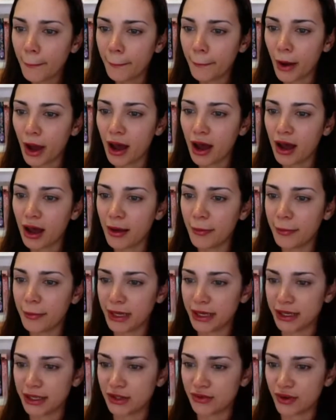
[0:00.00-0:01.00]
Barb
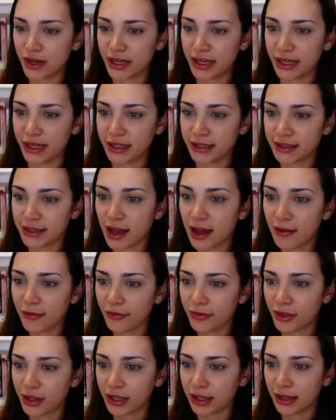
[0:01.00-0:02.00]
is reading Tough the